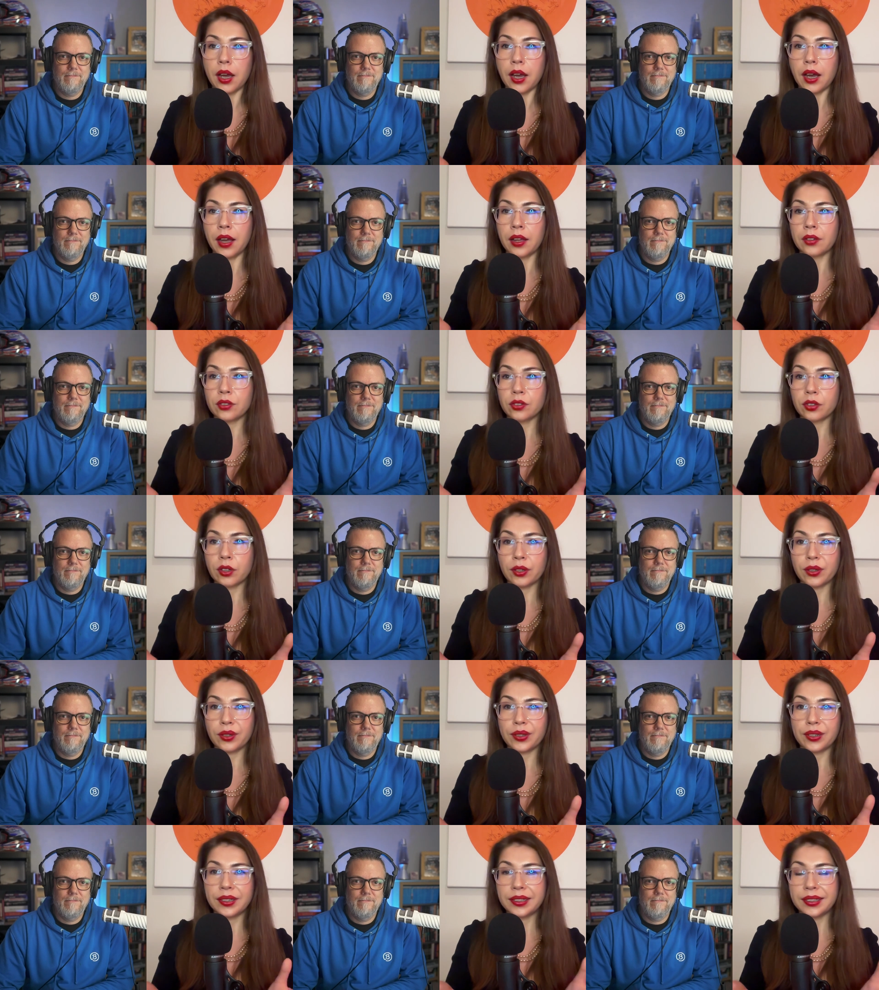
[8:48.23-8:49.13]
Speaker 1: And
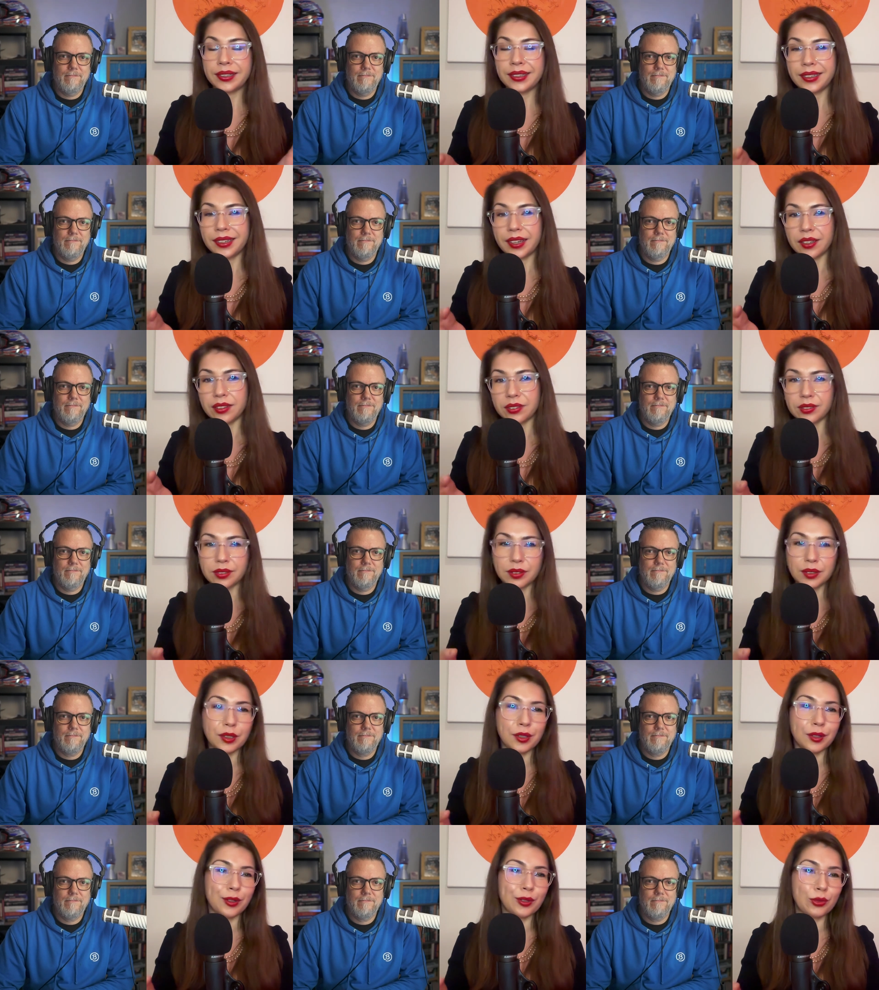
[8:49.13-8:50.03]
so, yes,
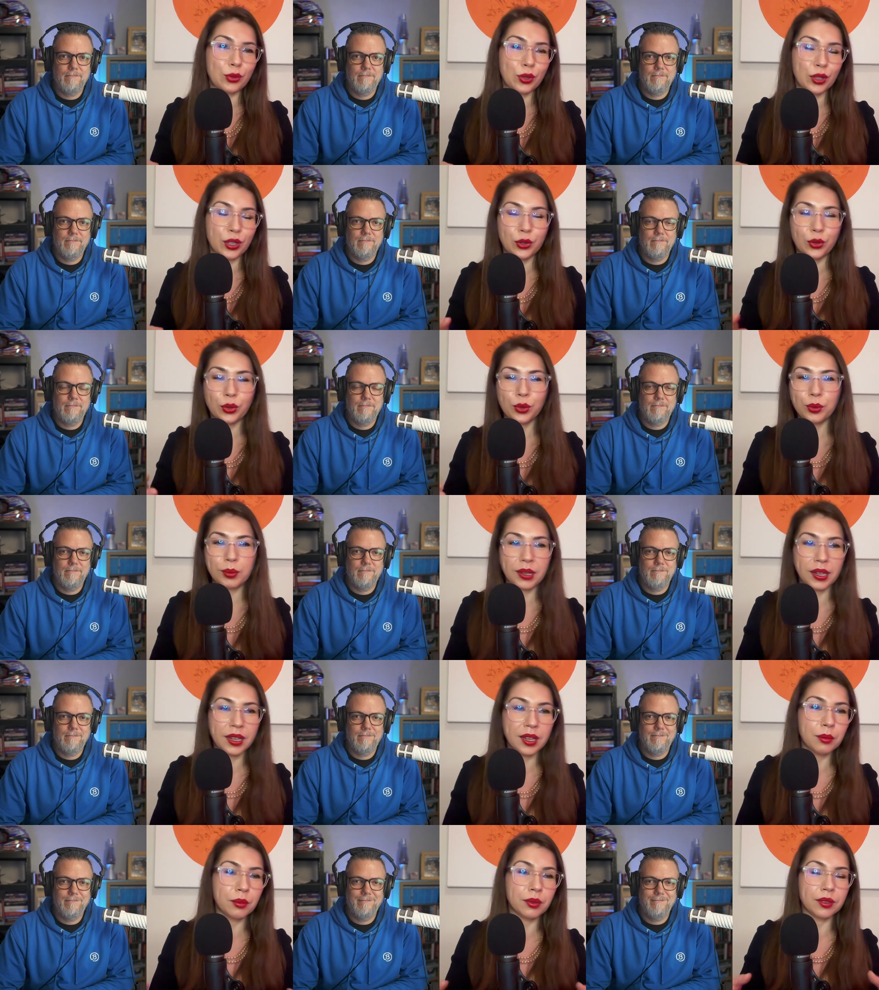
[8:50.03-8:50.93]
you know, we can all
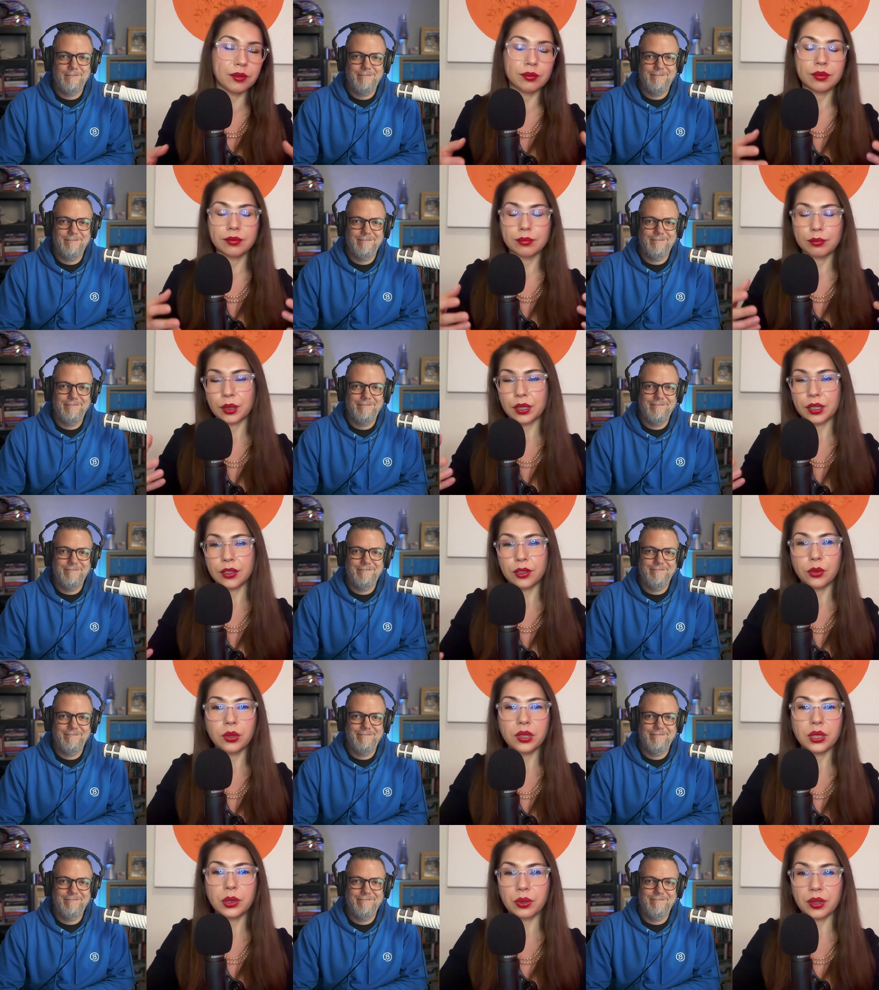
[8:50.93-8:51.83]
blame and be
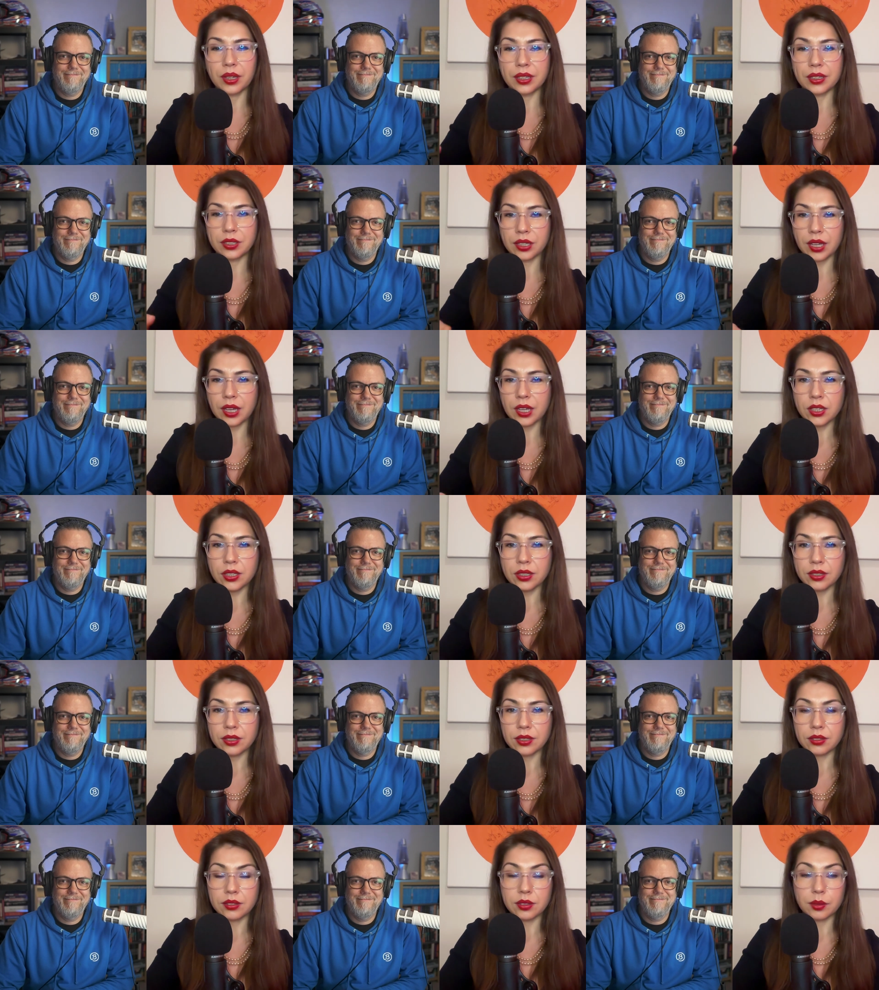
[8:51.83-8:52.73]
annoyed with the
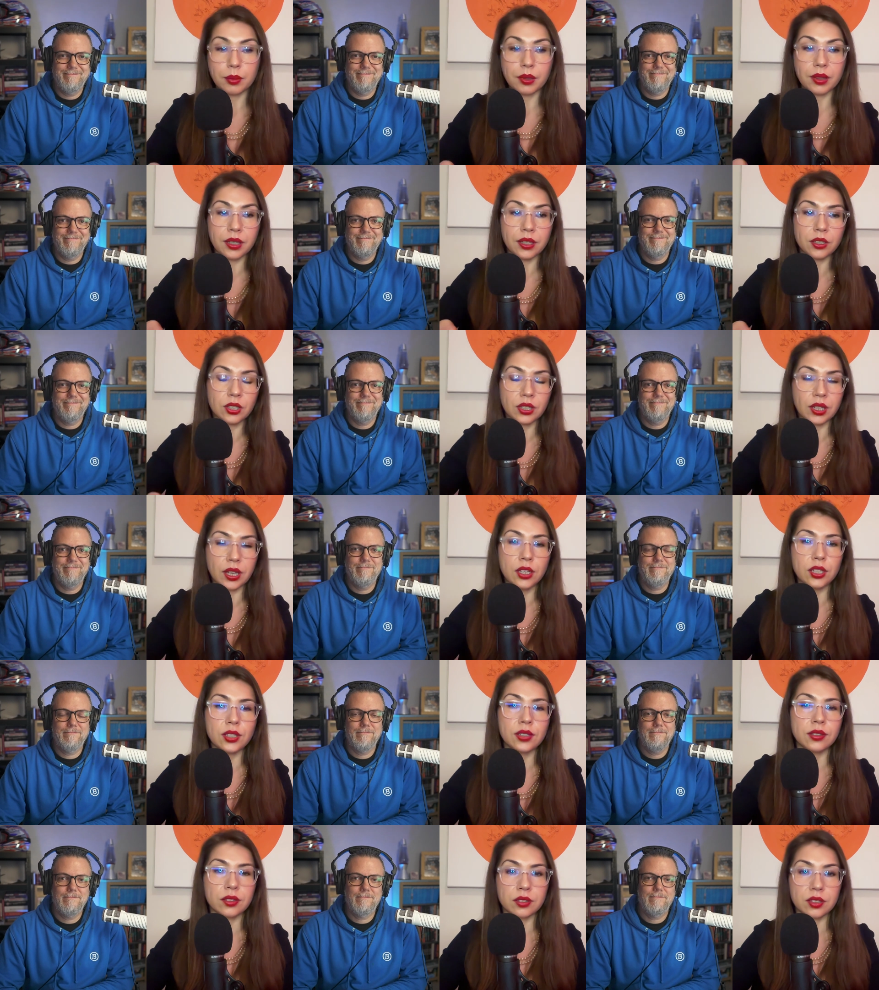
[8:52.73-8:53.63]
education system, but the
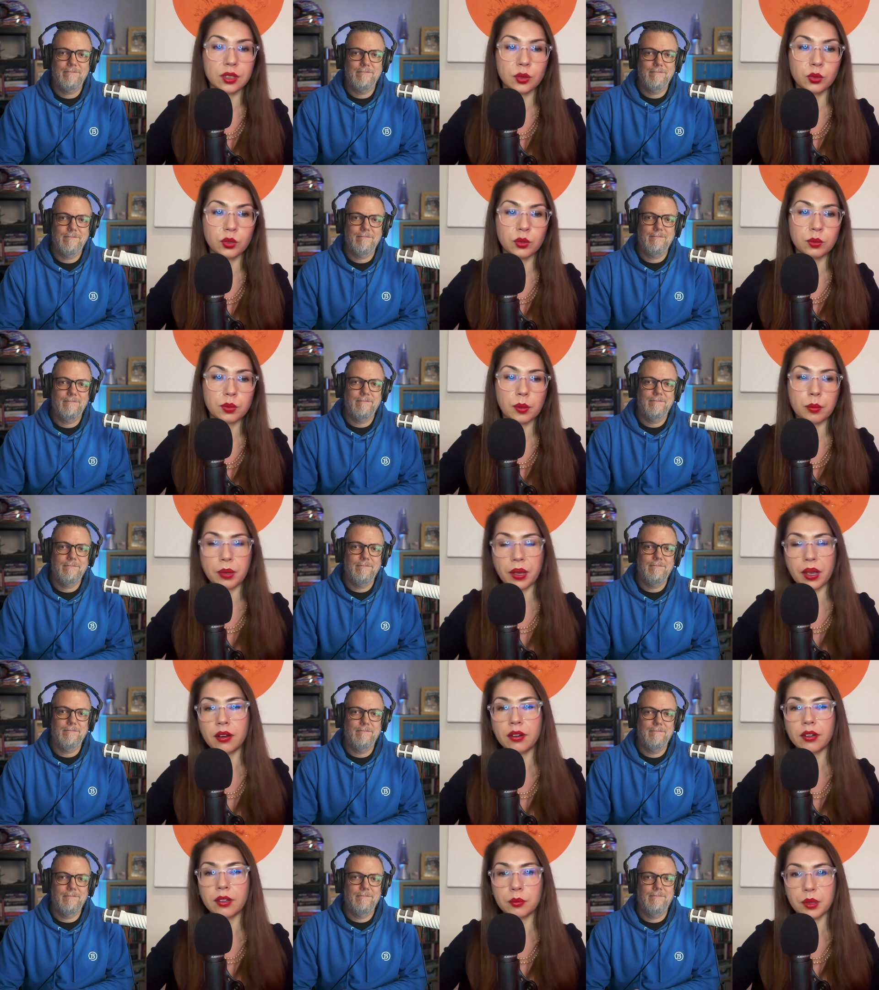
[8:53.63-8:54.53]
education system was
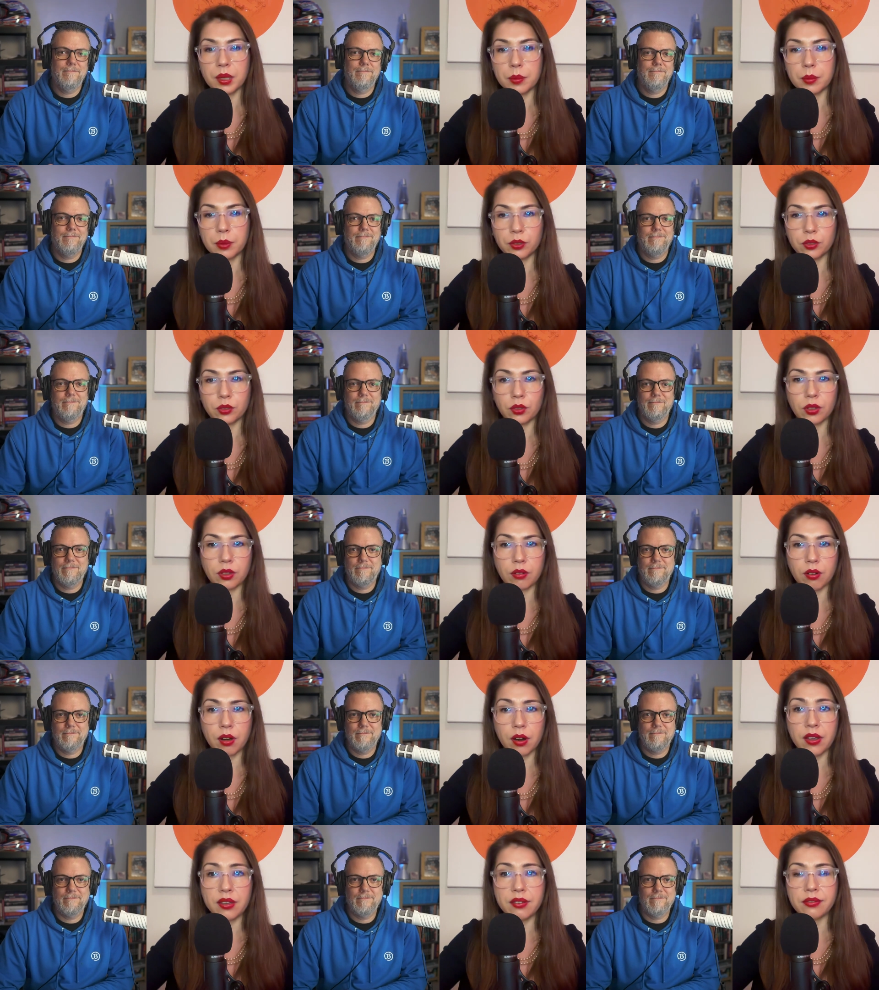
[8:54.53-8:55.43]
preparing people to
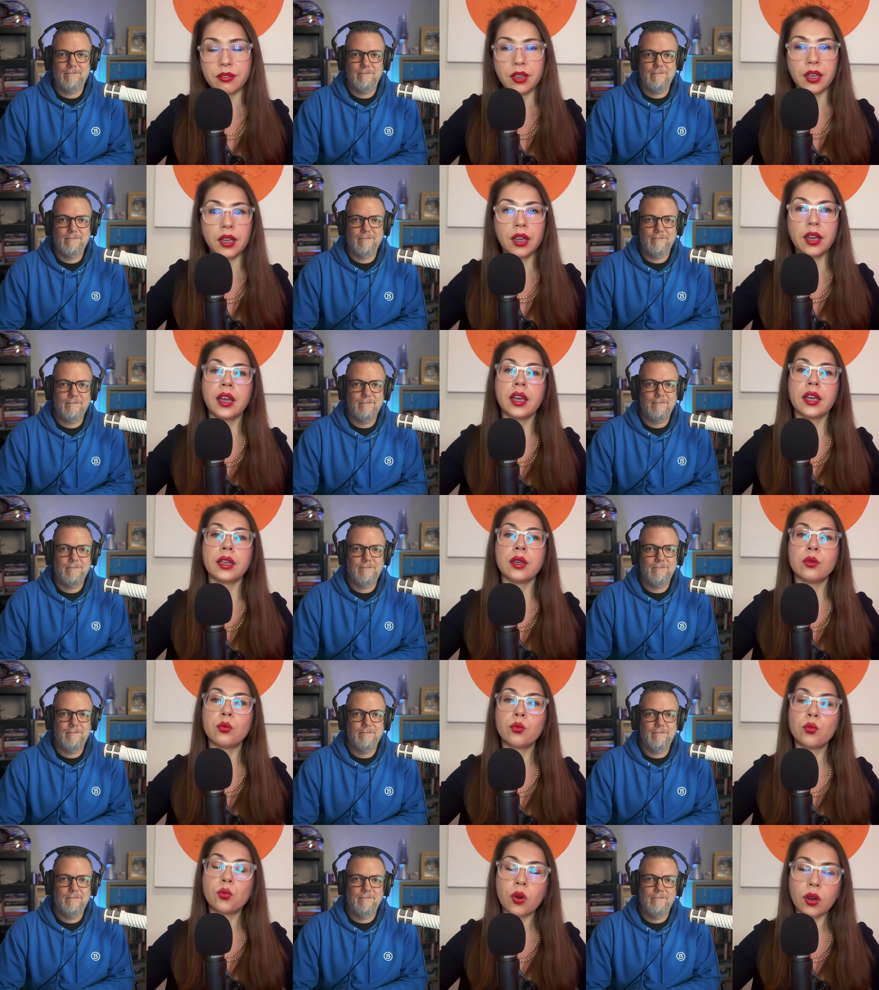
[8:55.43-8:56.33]
thrive
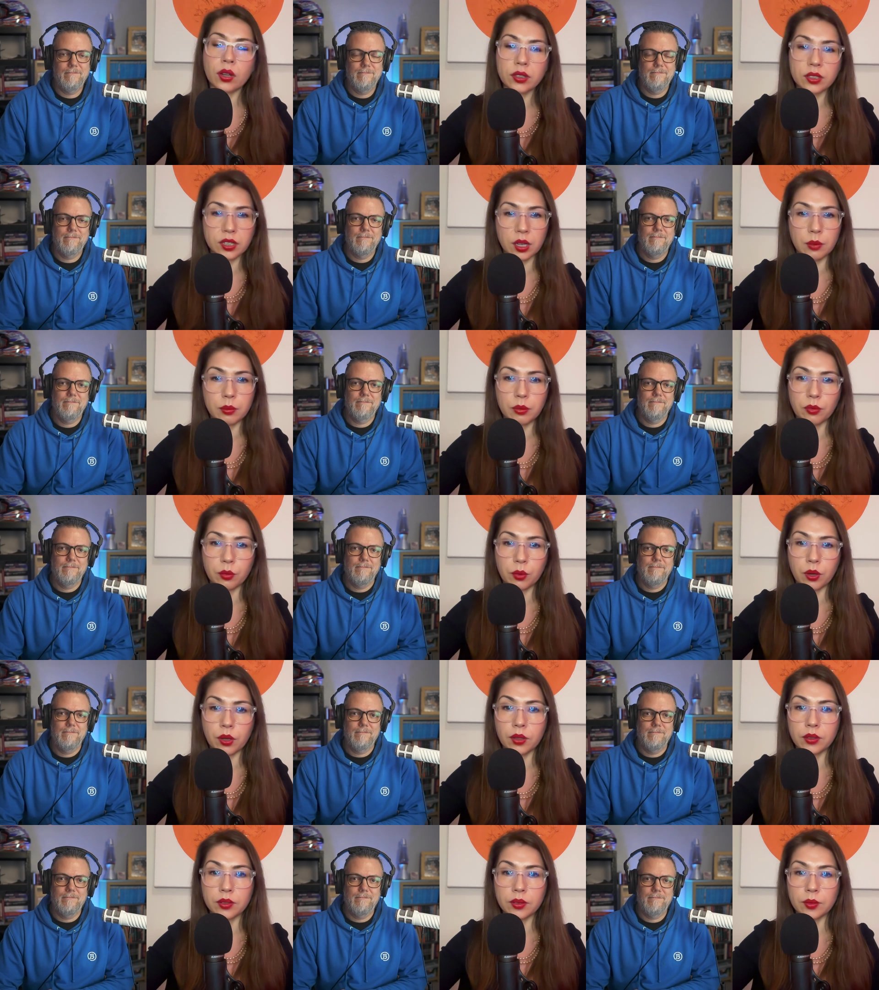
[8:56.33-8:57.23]
in one type of
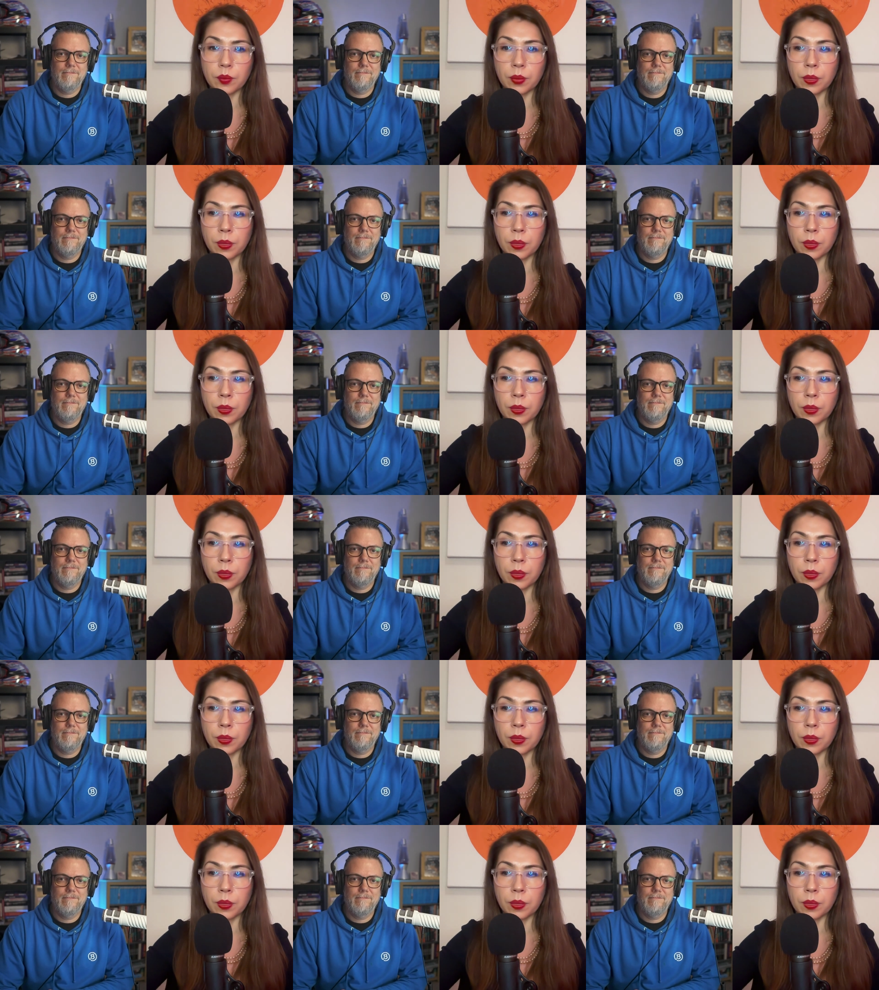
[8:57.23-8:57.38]
world.